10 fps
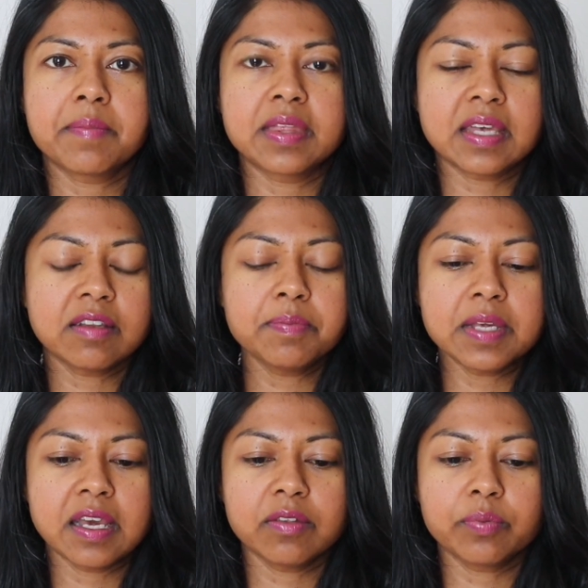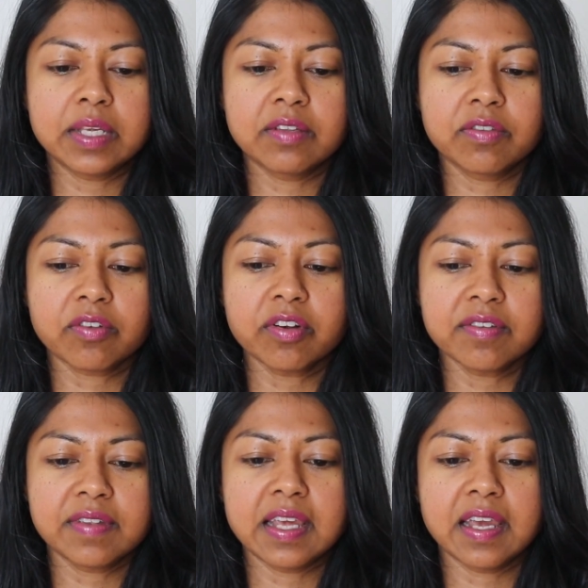And that's because we can start
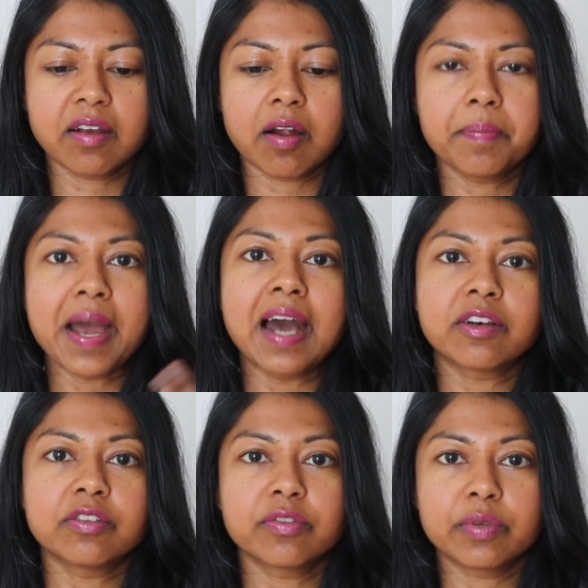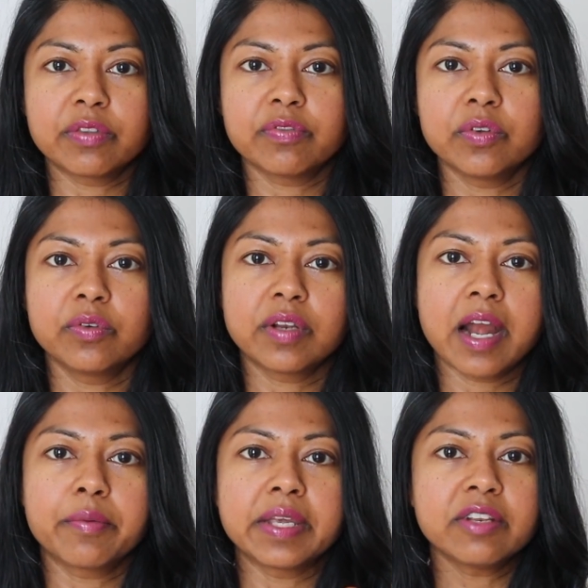seeing our patterns with food,
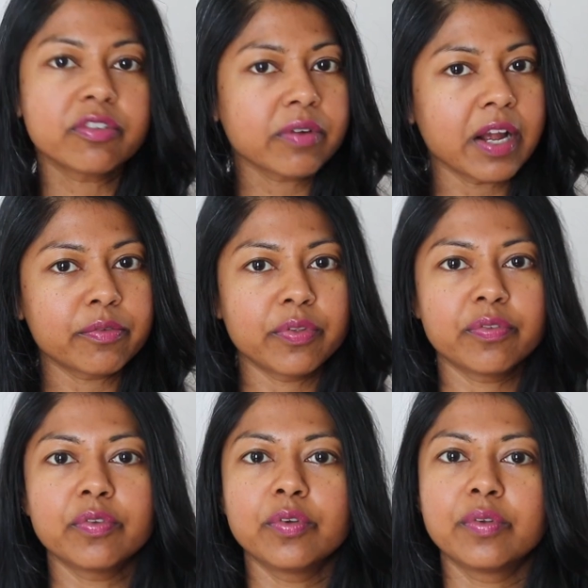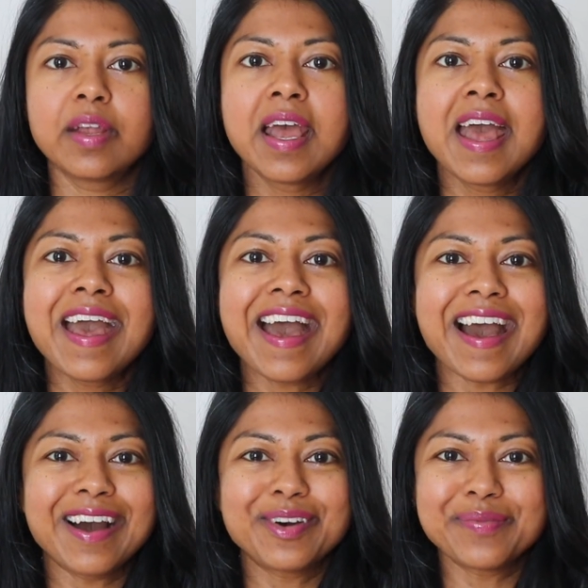how we interact with food,
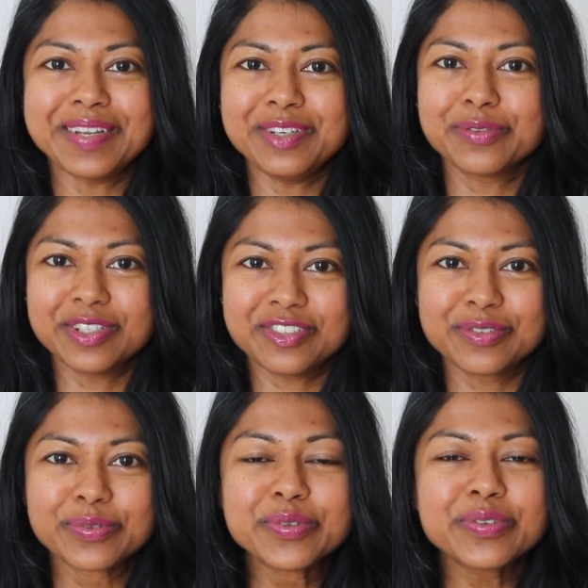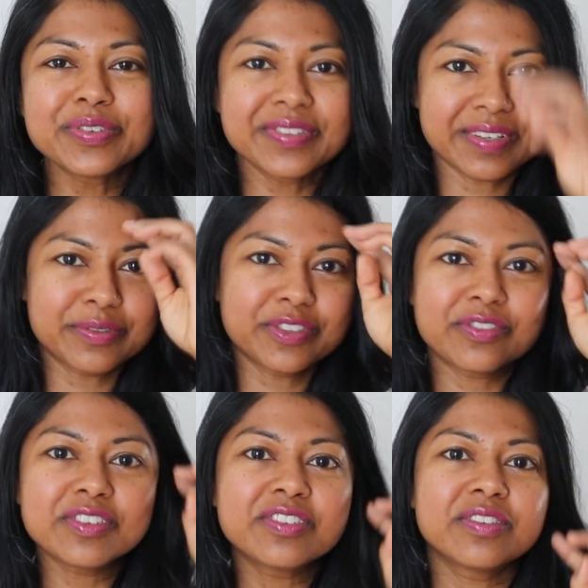how many rigid rules and
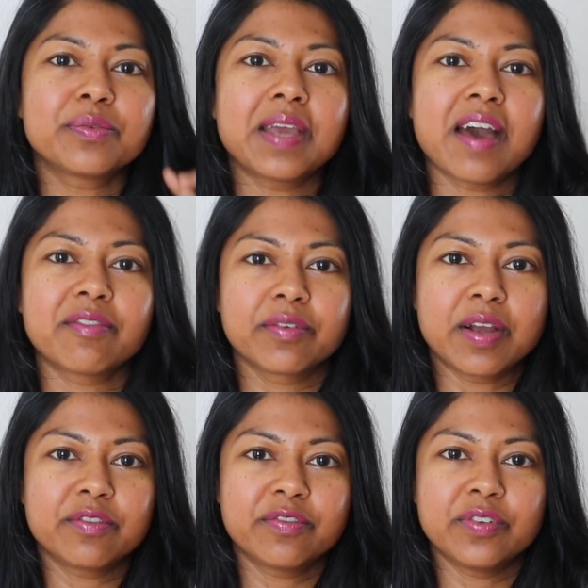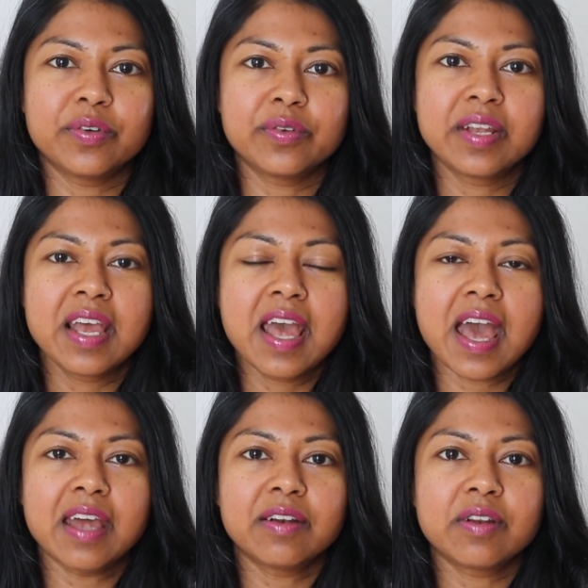restrictions we have have around food.
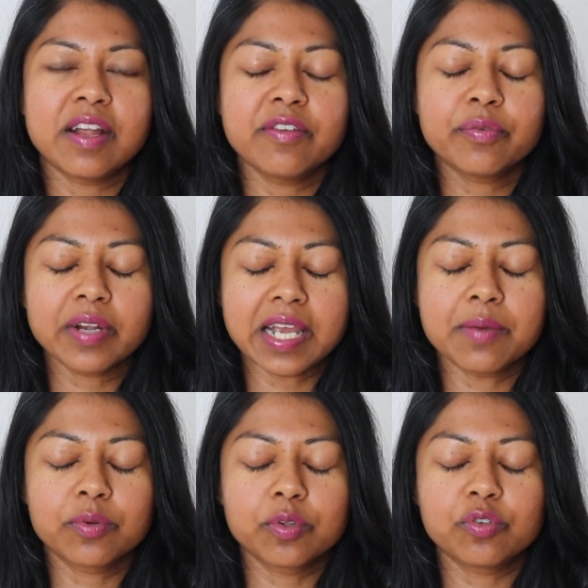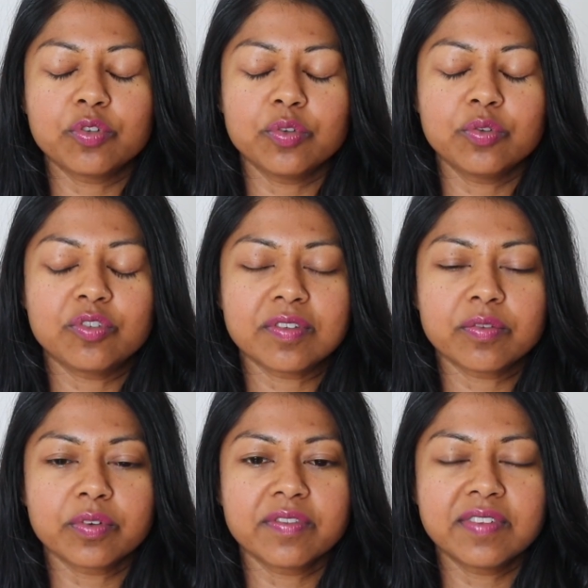And if we're able to just
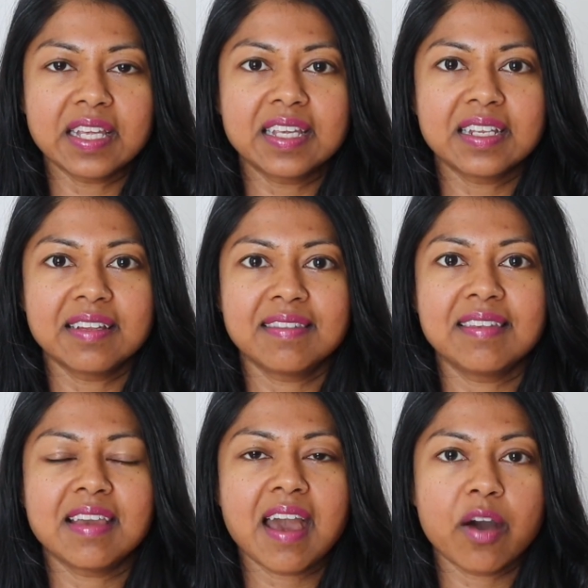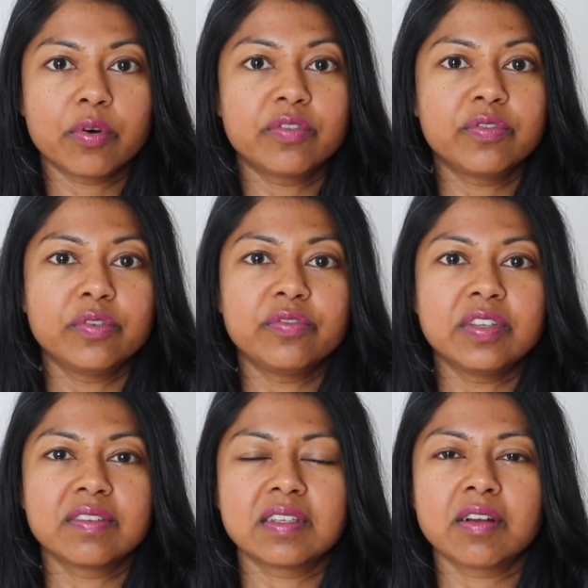sort of sink in and see how a food
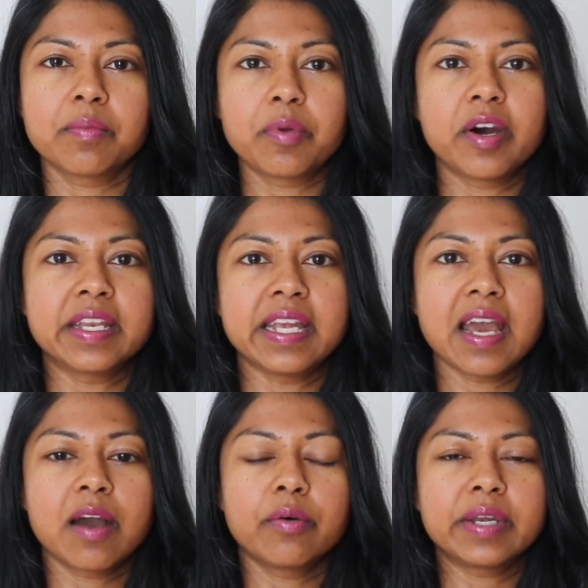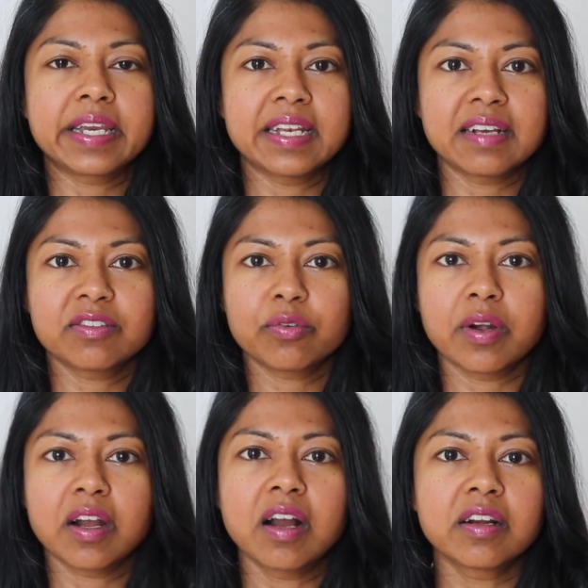feels in our body, how it connects to
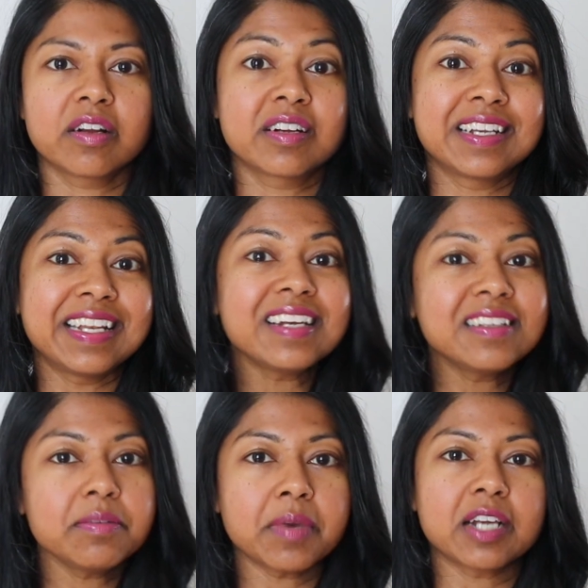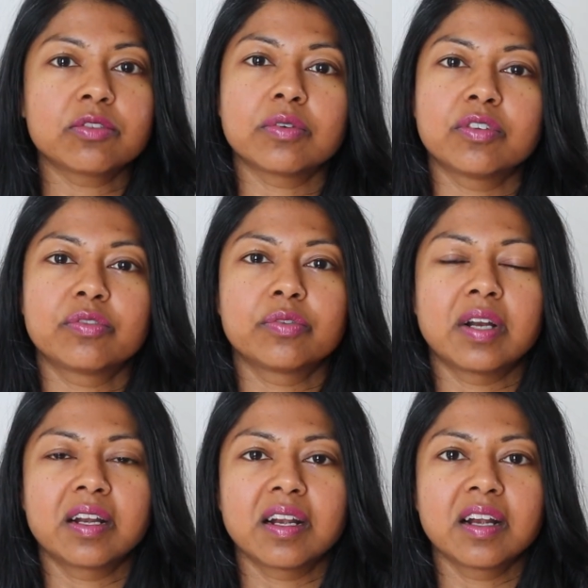our hunger, connecting back to our true
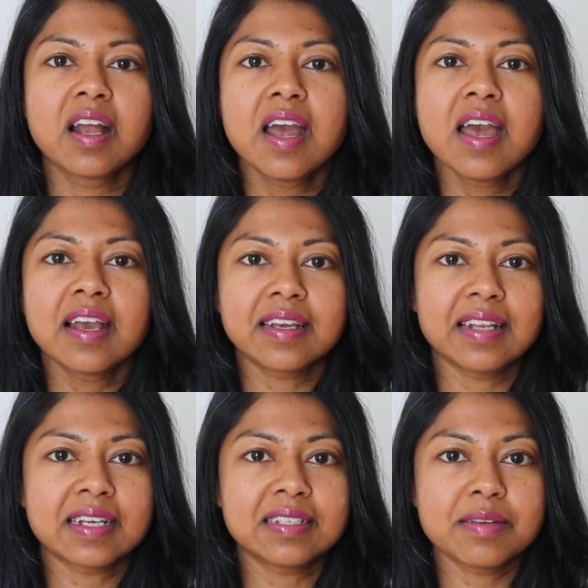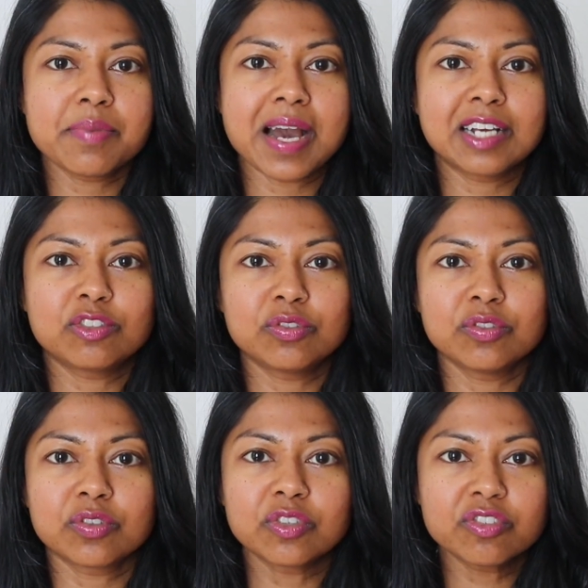hunger, connecting back to
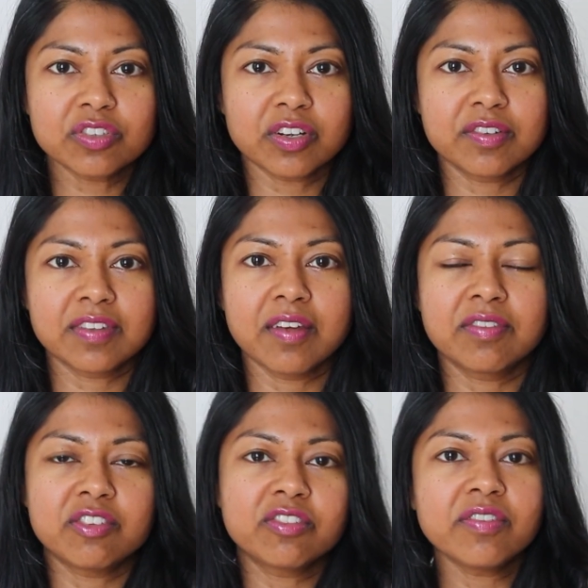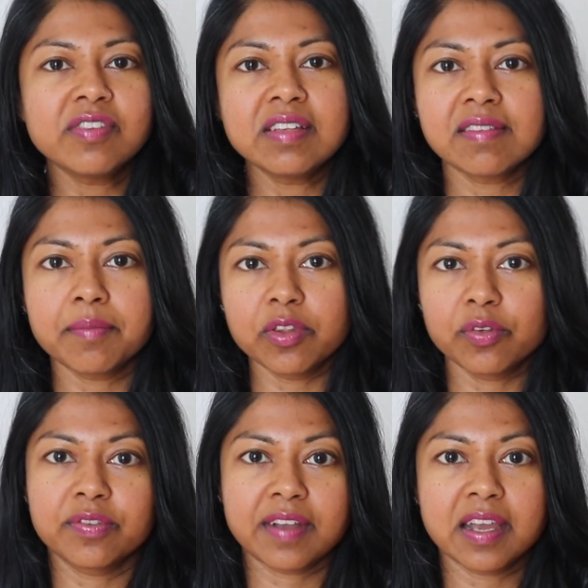nourishing ourselves and shifting some of
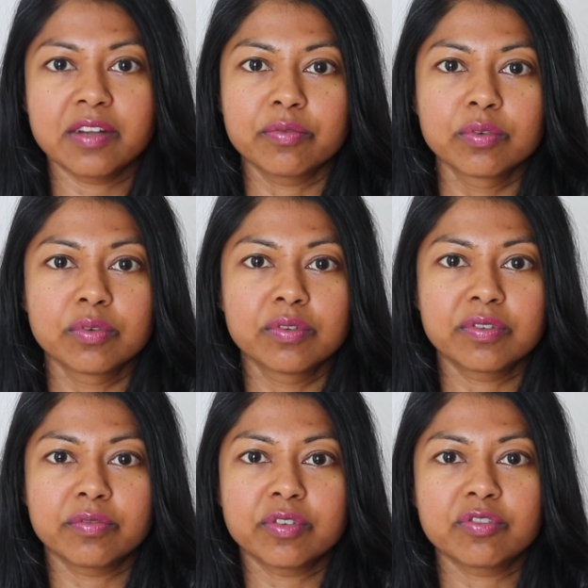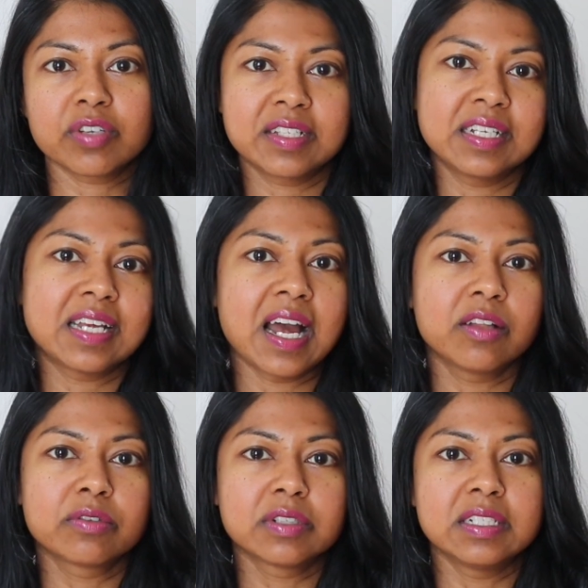those diet rules of restricting
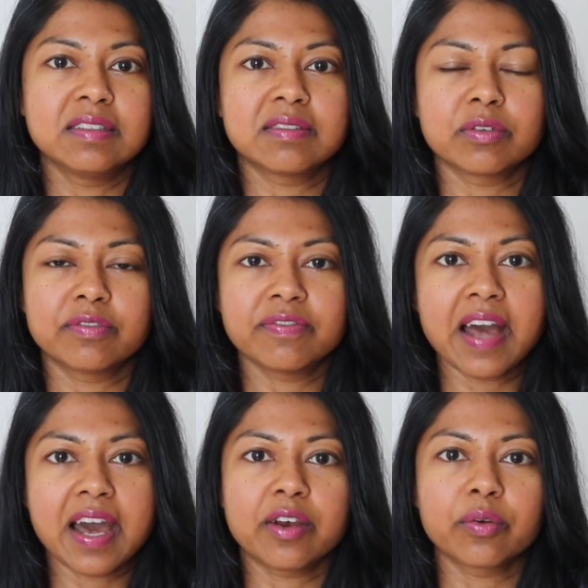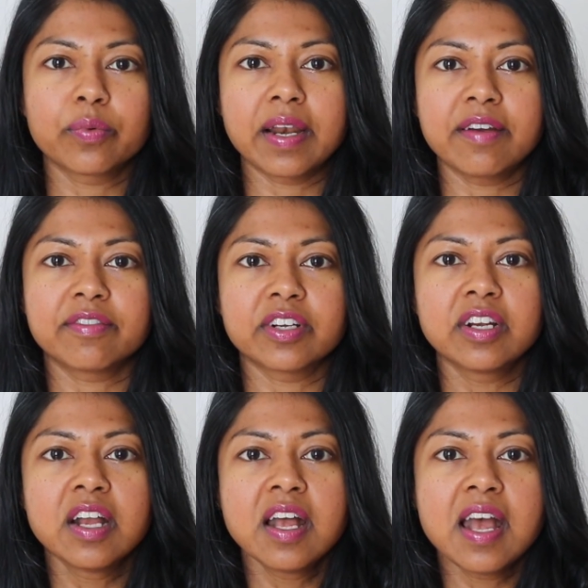calories or fat or whatever
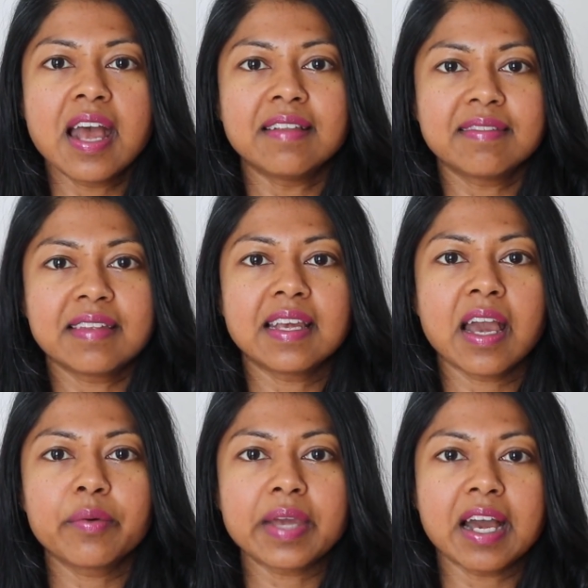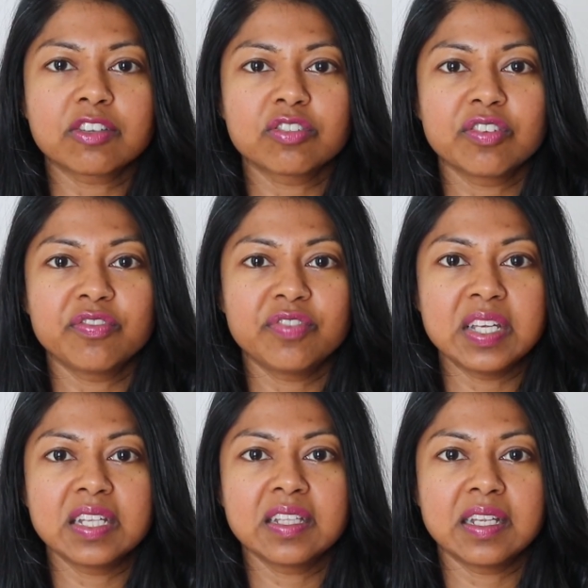and seeing how we actually
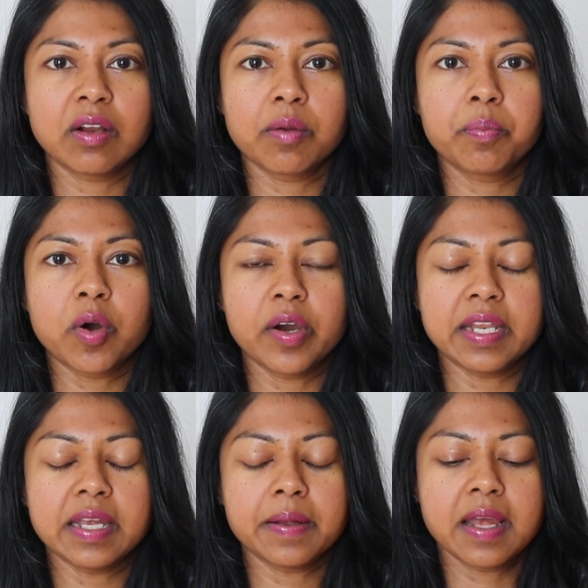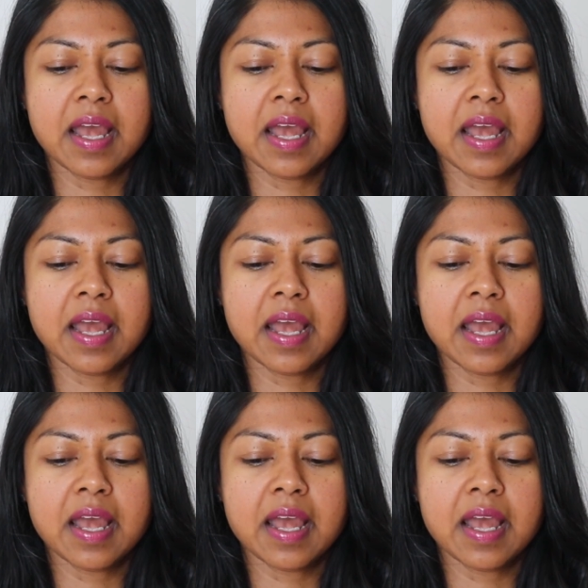feel in our body.